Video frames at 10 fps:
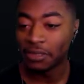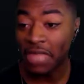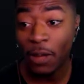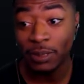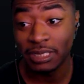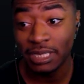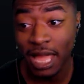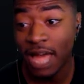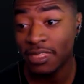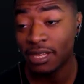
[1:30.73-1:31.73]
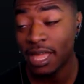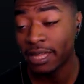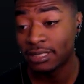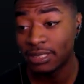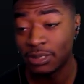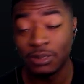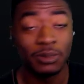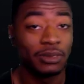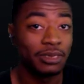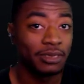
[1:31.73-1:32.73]
That was not the line to
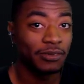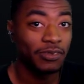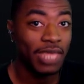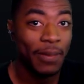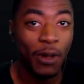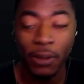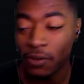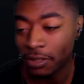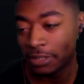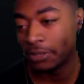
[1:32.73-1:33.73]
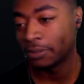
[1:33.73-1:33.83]
use for that moment right there.